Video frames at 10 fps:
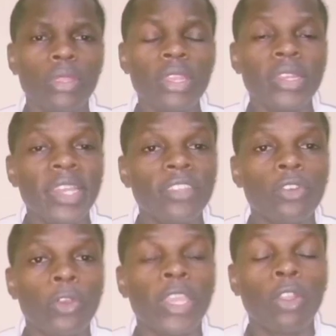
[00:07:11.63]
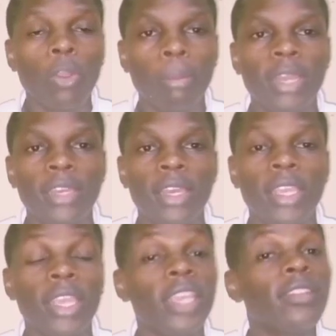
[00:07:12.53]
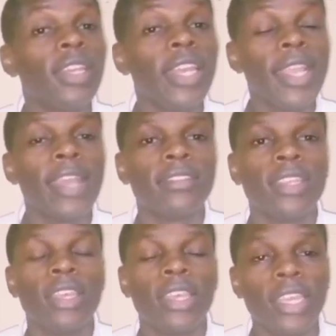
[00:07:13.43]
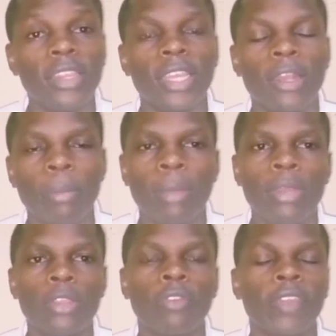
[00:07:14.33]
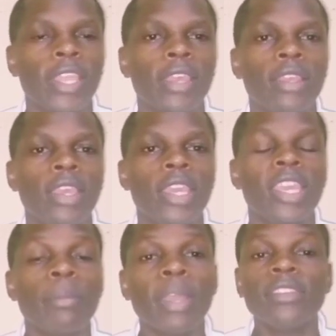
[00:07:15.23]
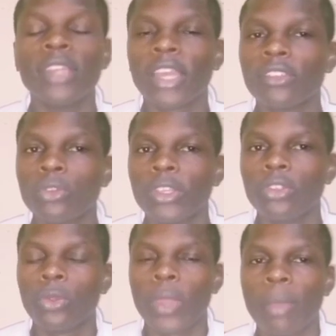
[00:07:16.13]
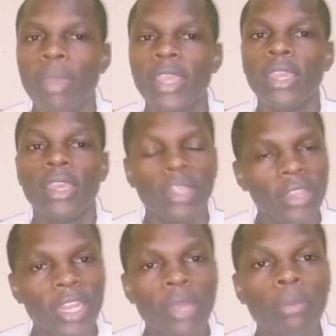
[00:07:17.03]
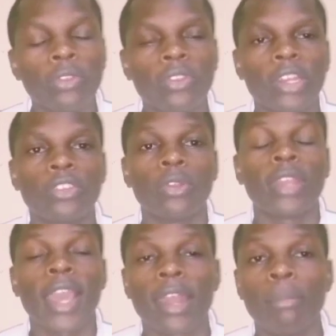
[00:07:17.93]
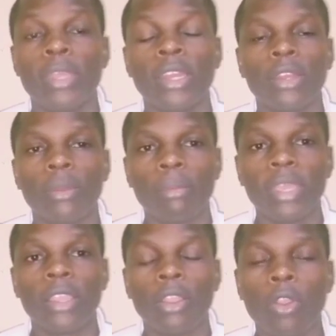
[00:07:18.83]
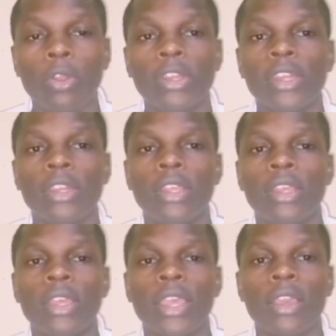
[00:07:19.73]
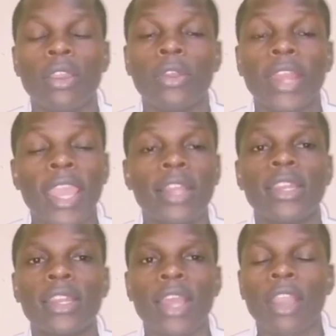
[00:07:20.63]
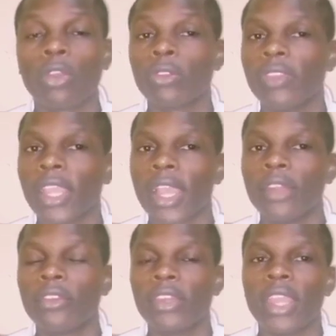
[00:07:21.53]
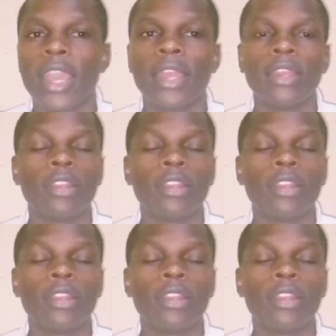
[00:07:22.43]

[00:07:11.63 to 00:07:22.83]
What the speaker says: destroying completely his legacy in the Republic of Kenya. Imagine a situation whereby the demonstrations are being held across the country, and